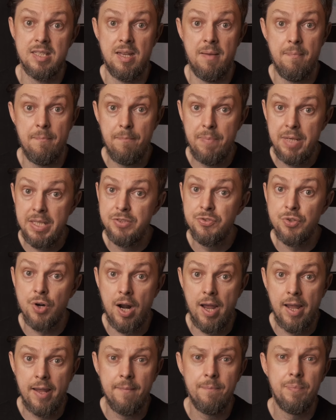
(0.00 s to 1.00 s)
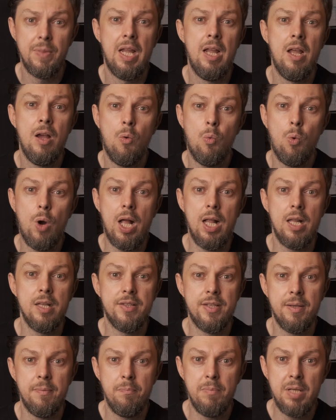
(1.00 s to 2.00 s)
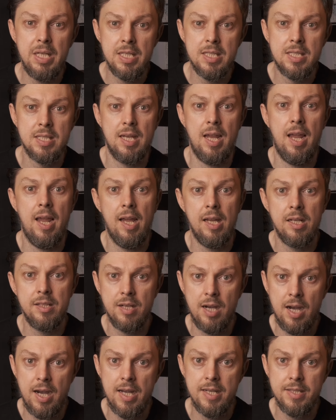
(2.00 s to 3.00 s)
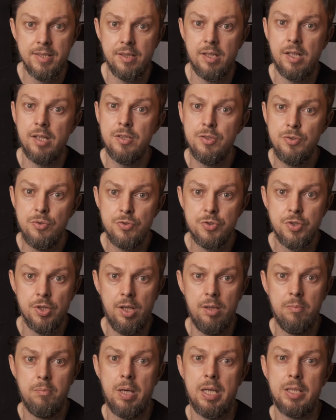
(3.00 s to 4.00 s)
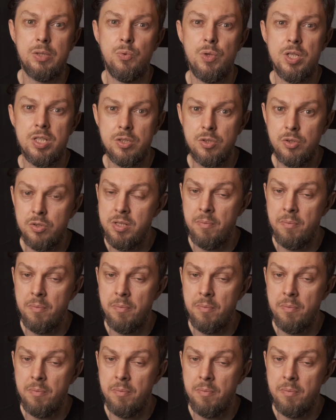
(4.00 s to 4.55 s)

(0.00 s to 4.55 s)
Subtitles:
a bit dry, while the mids and highs are neutral but with good